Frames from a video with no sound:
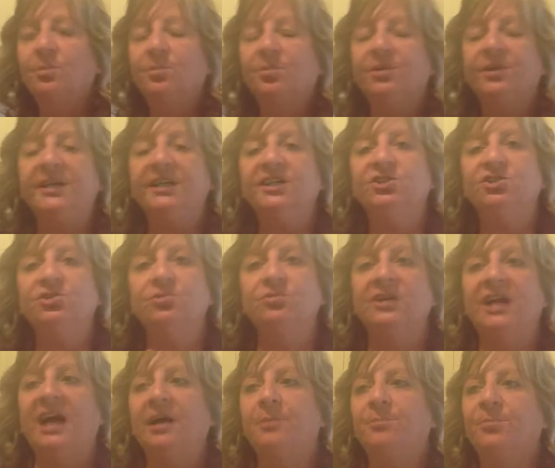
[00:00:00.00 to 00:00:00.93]
Please
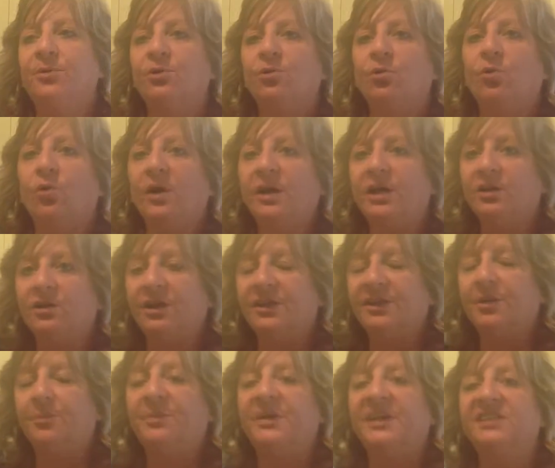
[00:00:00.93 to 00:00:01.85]
do not put oil
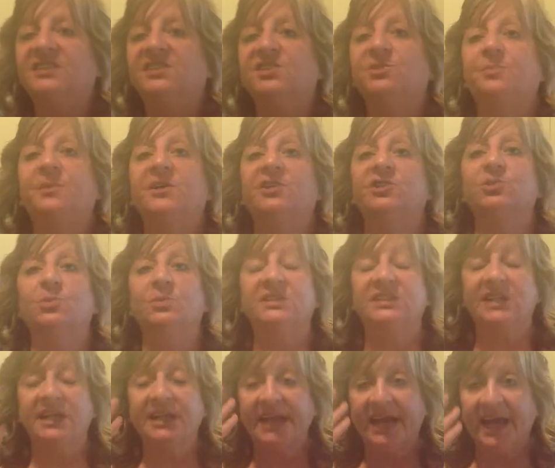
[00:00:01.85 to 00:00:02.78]
on the pieces, because
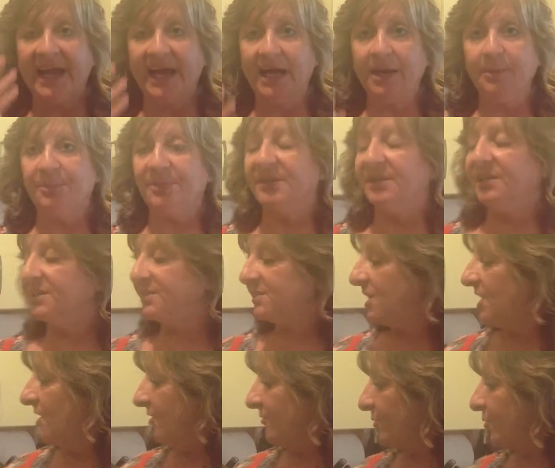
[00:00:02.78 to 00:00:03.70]
what's going to happen
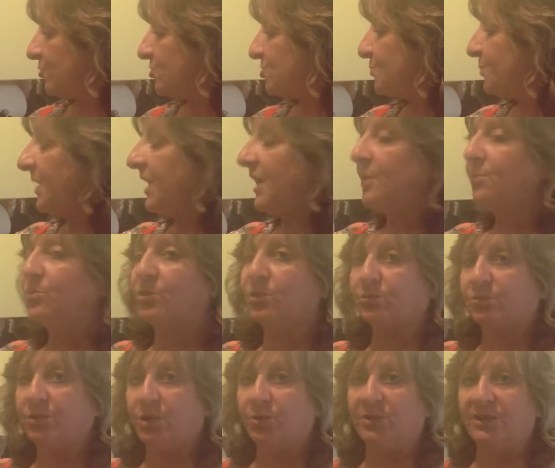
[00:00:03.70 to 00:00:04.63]
is, first, Pam
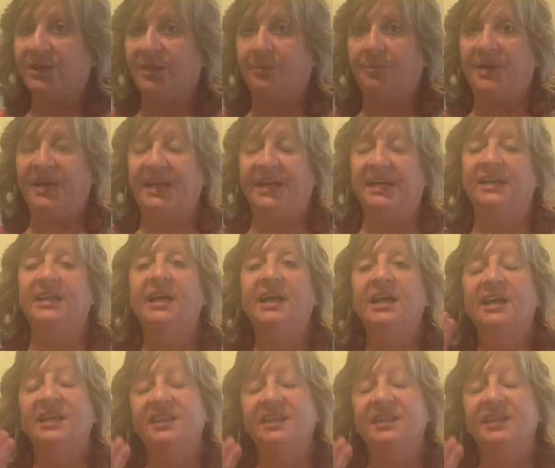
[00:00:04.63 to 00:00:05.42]
will ruin the pan.